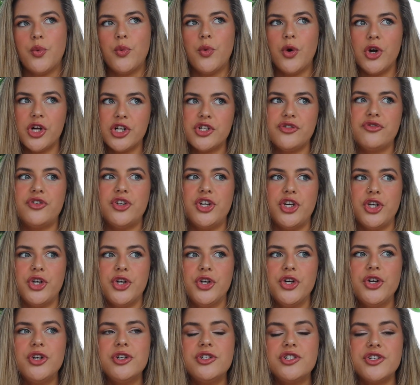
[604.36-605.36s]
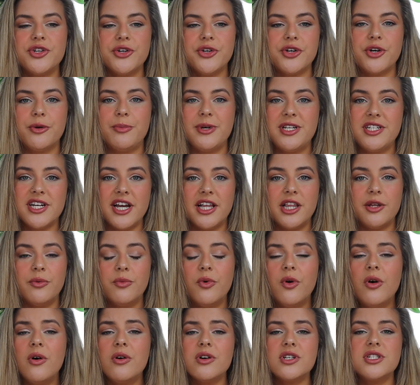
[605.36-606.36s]
works for you. So it could be daily
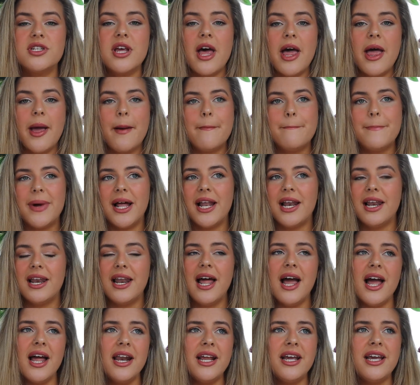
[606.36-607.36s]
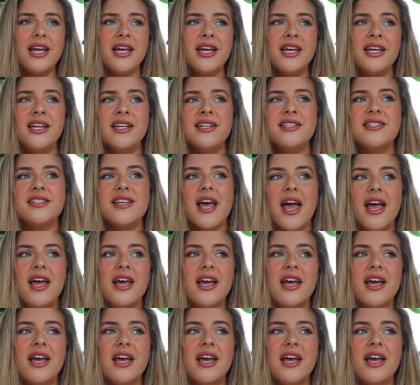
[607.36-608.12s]
walks, Pilates.